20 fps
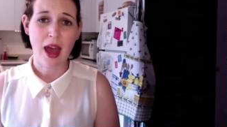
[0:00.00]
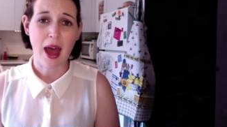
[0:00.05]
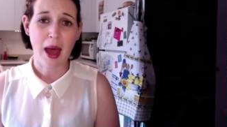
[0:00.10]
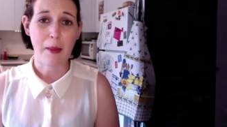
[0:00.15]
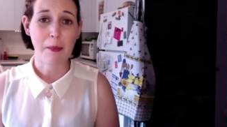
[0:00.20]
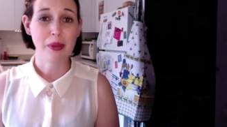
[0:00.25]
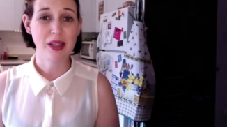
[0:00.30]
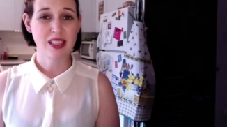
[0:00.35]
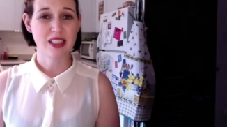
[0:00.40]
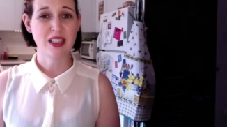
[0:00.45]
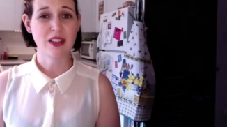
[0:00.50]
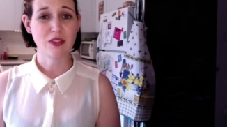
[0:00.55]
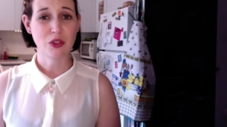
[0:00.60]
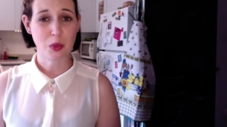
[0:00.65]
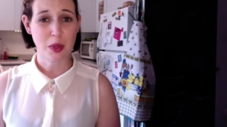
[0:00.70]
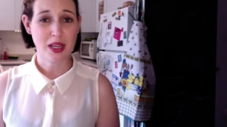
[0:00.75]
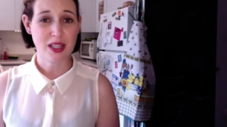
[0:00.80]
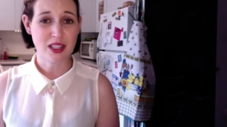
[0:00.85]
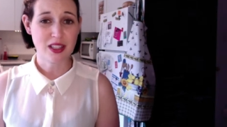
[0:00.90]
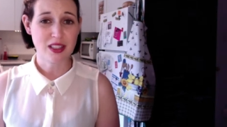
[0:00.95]
Uh, plus, I've
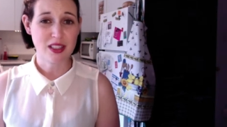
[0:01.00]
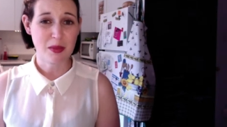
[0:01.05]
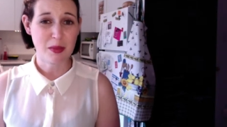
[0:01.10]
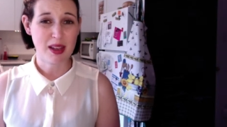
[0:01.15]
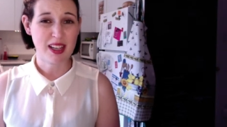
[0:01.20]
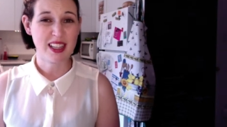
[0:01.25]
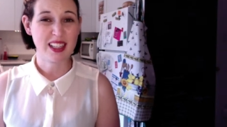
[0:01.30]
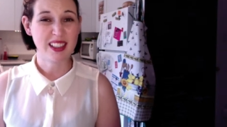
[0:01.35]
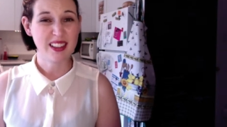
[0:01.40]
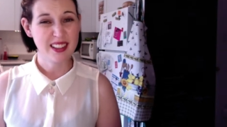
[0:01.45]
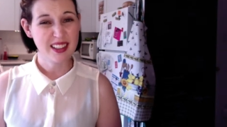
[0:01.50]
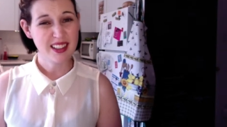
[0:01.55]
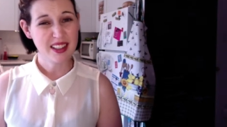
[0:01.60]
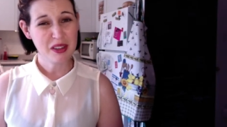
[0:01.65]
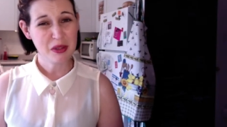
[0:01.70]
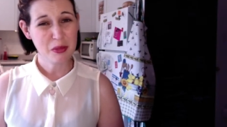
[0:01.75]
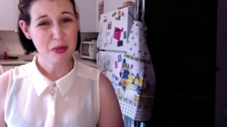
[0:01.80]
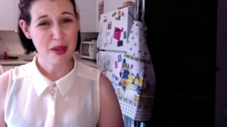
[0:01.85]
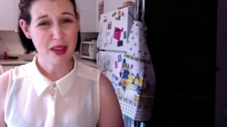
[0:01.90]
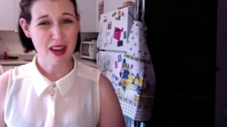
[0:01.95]
tweaked it to make it a
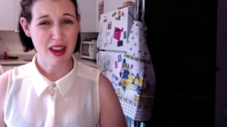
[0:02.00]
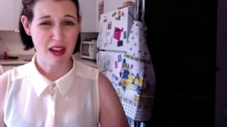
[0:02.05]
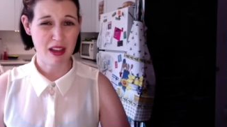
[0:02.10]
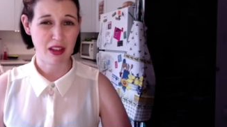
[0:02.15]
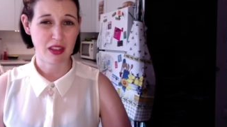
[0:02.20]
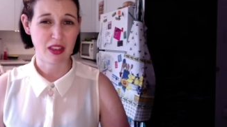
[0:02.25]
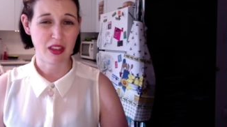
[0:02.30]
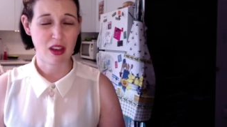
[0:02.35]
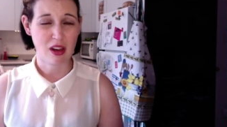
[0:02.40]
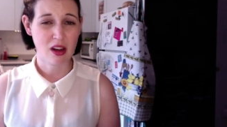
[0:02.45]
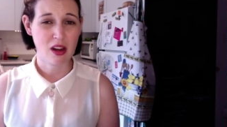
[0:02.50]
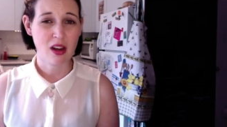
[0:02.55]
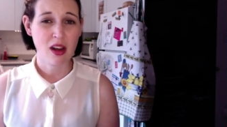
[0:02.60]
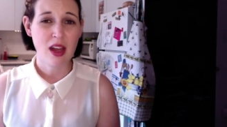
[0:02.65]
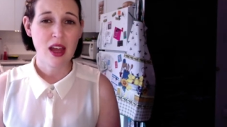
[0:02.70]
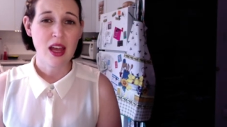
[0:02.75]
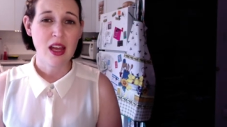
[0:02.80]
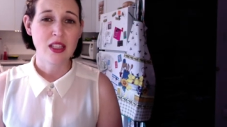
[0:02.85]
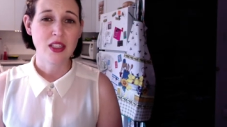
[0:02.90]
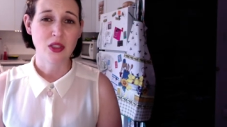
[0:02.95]
little bit healthier.
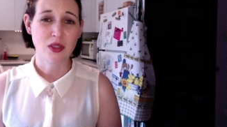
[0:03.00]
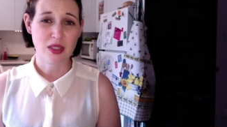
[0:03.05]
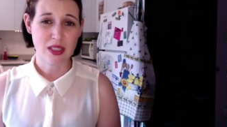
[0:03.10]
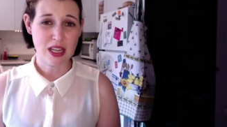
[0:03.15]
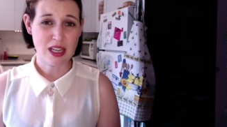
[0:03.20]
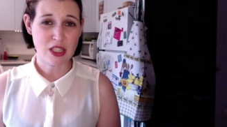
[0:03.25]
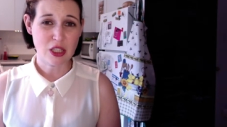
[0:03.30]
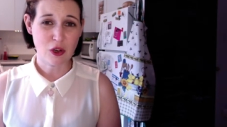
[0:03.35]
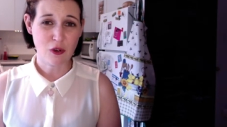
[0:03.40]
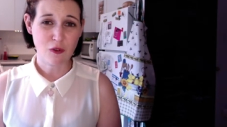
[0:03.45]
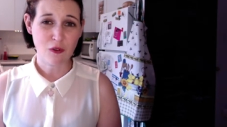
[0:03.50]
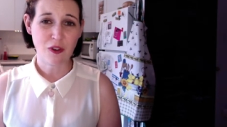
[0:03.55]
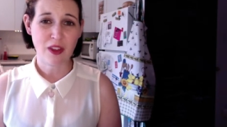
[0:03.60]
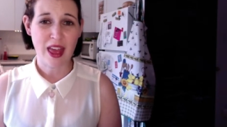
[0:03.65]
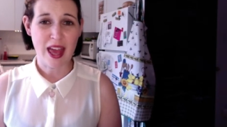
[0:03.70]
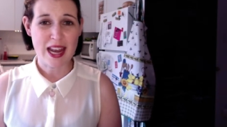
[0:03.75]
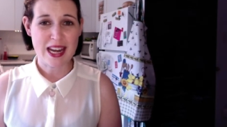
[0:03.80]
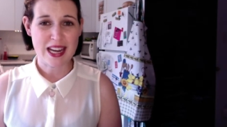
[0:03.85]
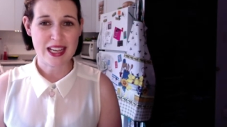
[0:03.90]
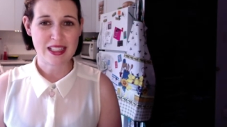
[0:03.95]
So stay tuned for
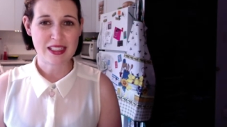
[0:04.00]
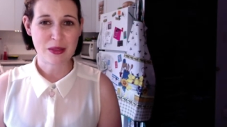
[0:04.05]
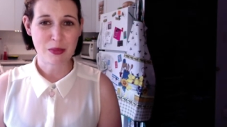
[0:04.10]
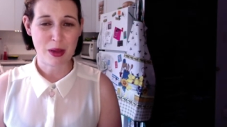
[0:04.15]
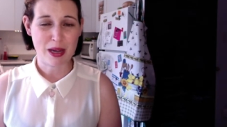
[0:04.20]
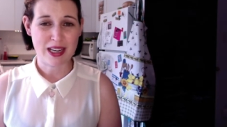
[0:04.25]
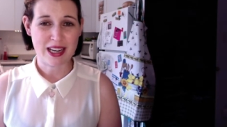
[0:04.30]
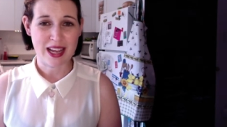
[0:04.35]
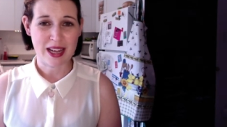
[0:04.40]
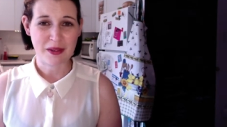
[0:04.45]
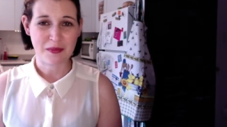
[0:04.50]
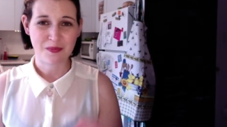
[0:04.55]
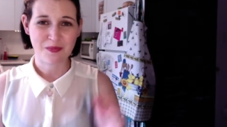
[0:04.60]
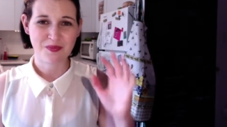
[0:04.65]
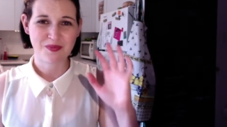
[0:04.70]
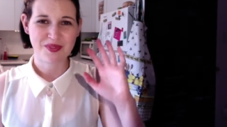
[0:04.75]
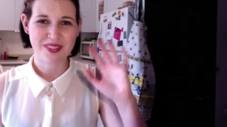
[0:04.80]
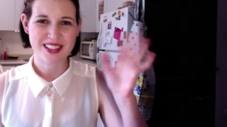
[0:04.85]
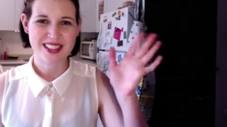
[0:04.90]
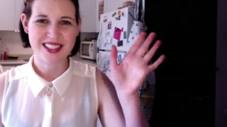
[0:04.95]
that next Monday.
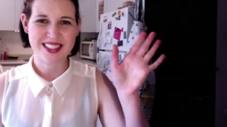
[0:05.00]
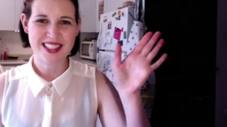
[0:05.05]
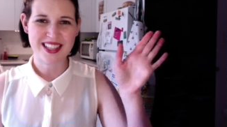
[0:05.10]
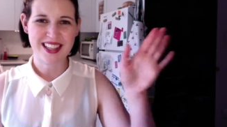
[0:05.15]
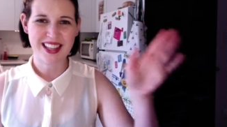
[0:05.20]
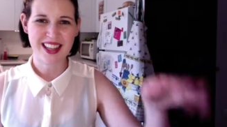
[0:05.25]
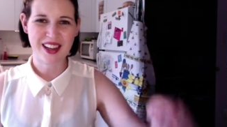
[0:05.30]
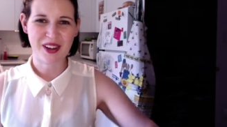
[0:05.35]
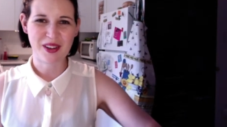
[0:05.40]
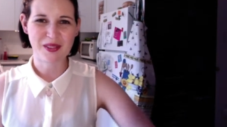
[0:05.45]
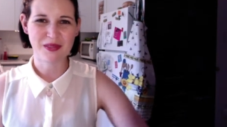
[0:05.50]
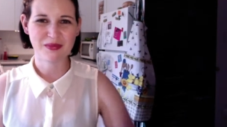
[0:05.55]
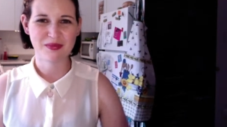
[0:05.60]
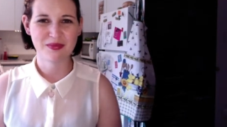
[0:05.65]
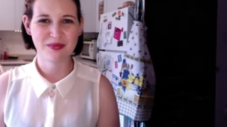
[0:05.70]
See you later.